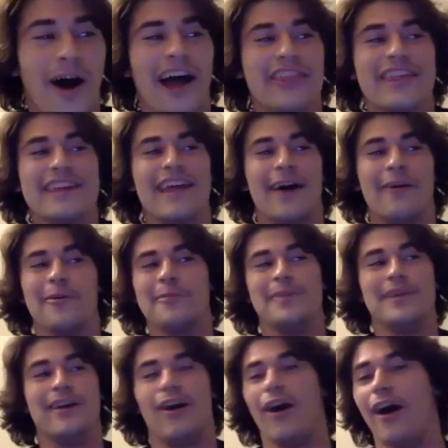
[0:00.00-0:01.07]
think that would
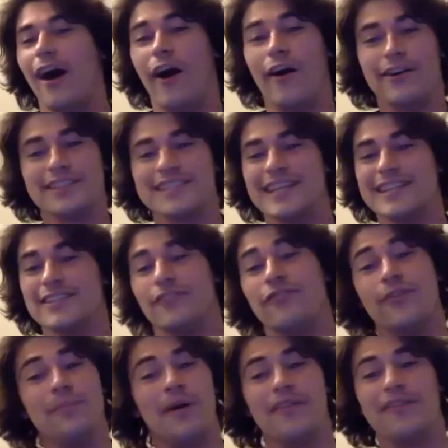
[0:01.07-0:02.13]
be, honestly, as a
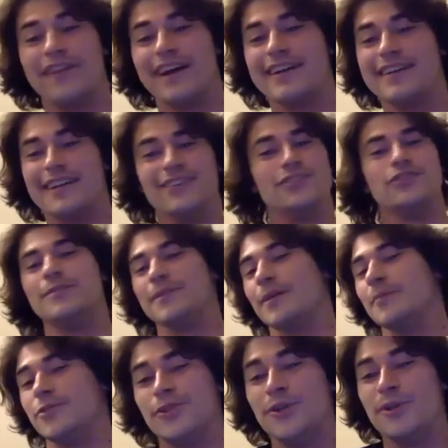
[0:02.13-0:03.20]
football fan, a dream
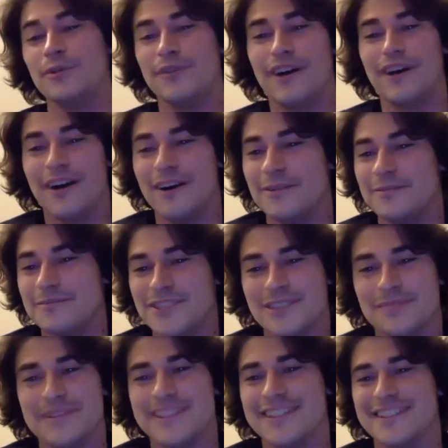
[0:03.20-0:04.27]
come true.
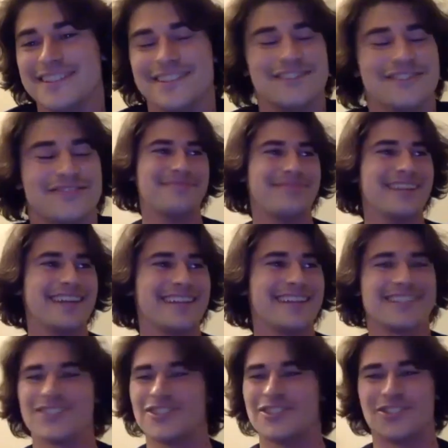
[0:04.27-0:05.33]
Just because of
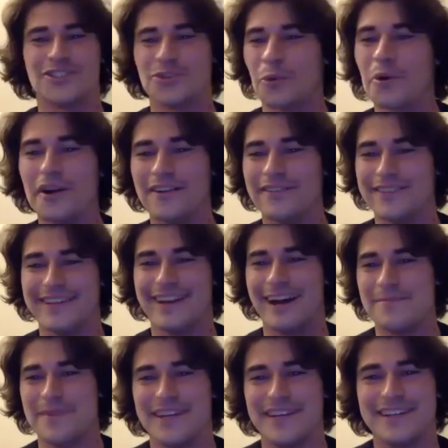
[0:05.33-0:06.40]
like just the story of it. I
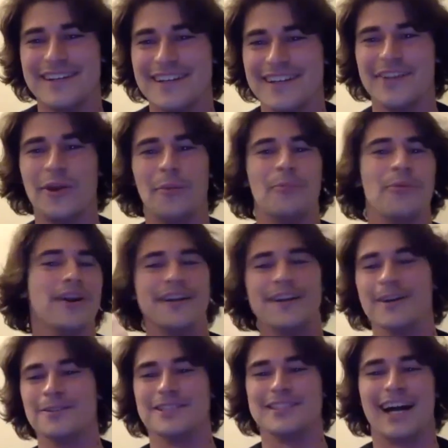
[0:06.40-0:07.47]
mean, Brady
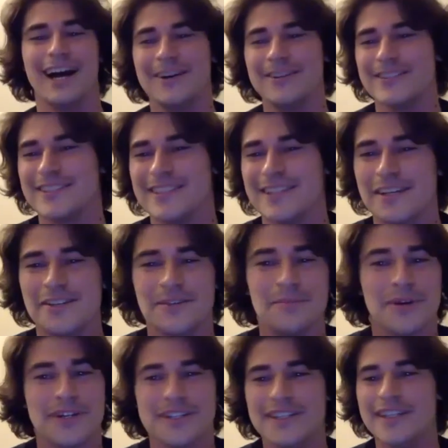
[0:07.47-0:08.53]
goes down to like the
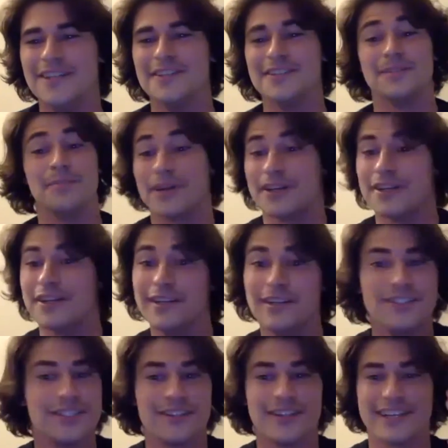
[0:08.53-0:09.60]
Buccaneers. The
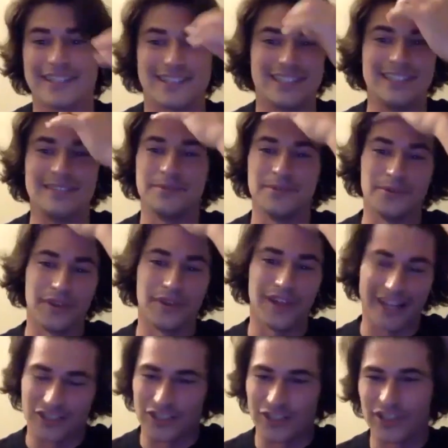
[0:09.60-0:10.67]
Buccaneers are like a team who
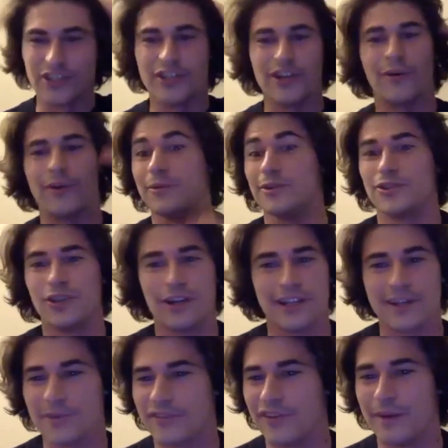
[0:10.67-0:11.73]
last year, they were
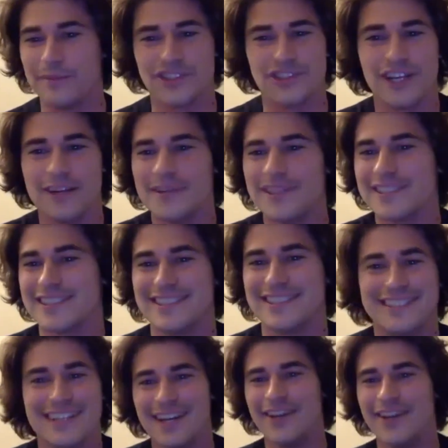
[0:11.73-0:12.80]
struggling with famous Jameis
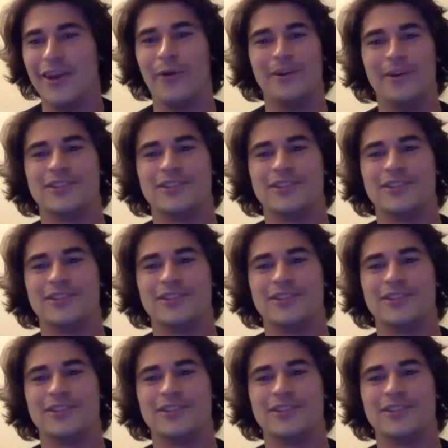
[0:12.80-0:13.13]
and, his